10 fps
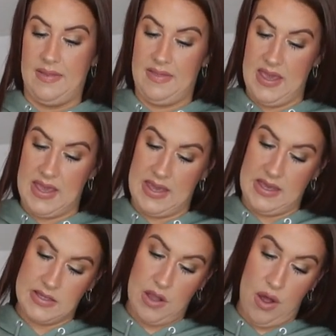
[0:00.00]

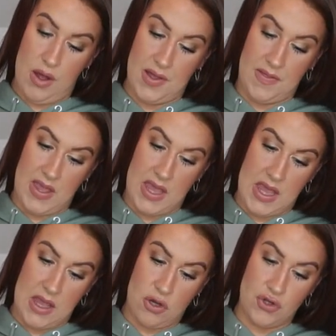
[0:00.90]
These are
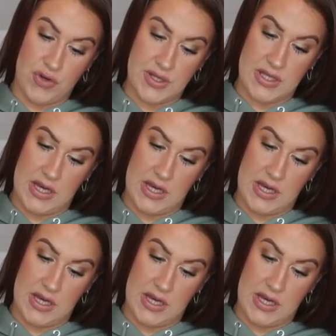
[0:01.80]
the contrast